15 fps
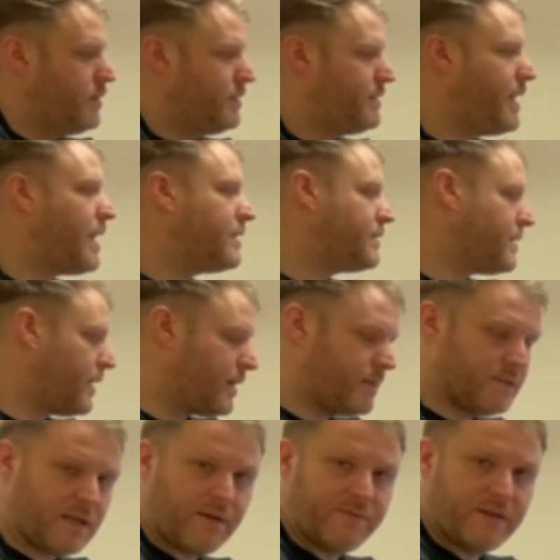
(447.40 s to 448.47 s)
10
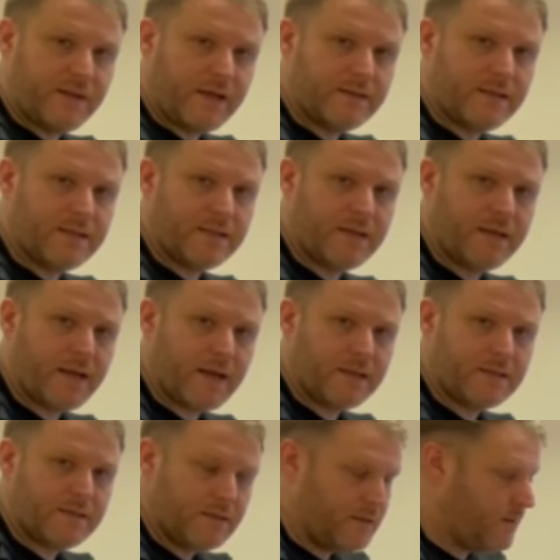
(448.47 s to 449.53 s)
seconds after that
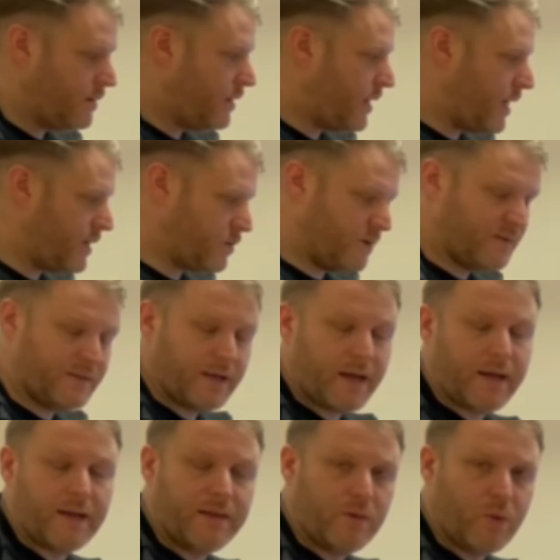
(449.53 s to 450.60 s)
disconnect, as we've
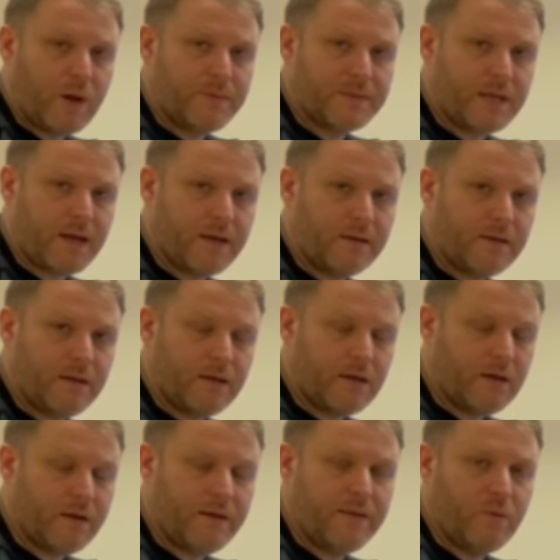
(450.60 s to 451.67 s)
set it in the website,
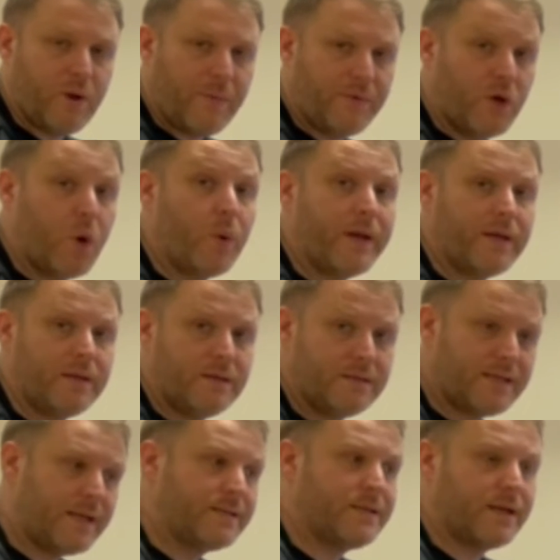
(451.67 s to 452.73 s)
uh, uh, in the web GUI,
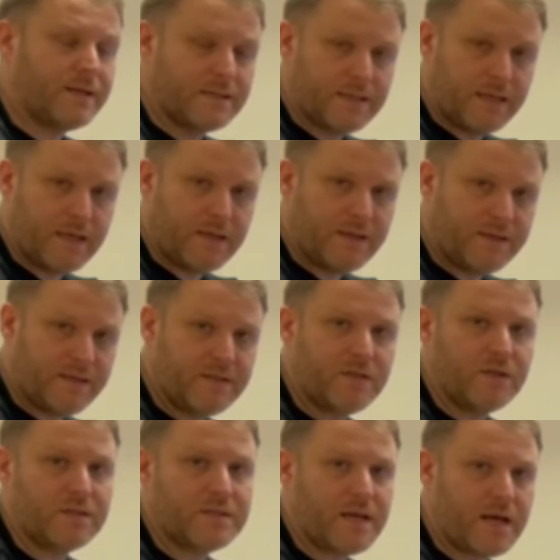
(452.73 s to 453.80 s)
10 seconds later the
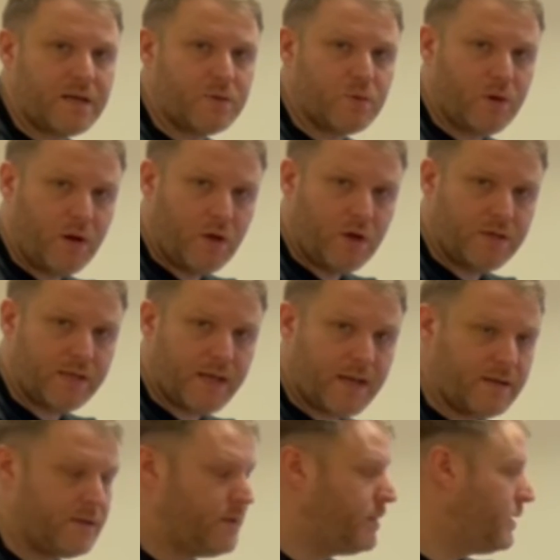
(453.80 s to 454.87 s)
digital signage will load again,